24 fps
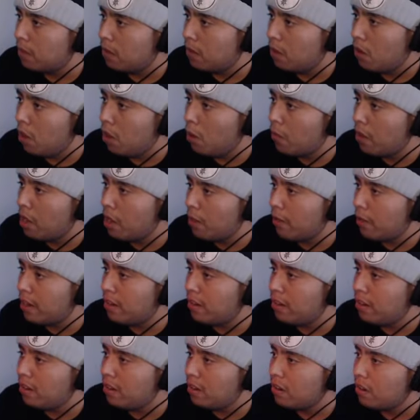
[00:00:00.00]
Oh, guy right
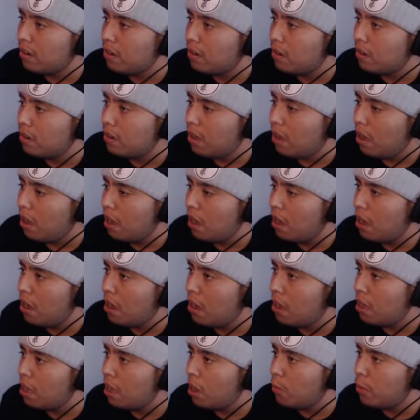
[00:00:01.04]
here.
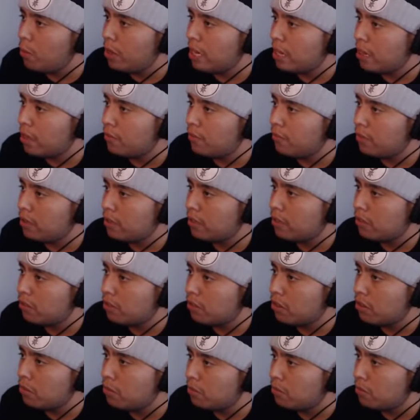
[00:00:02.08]
Aha, uh -huh. I won that gunfight.
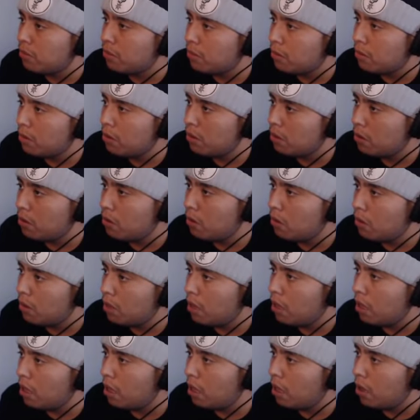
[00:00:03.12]
Let's go.
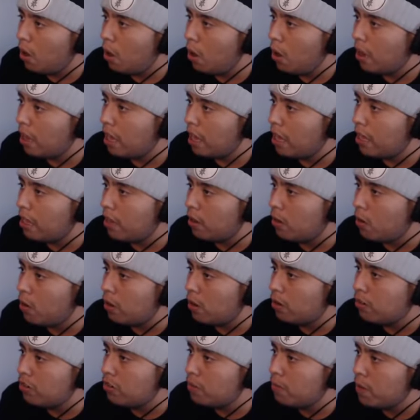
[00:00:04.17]
Oh, I got hit
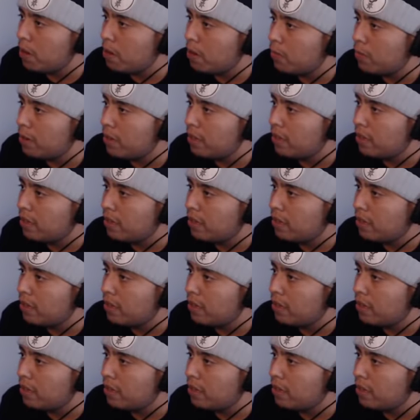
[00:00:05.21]
hard too, by the way.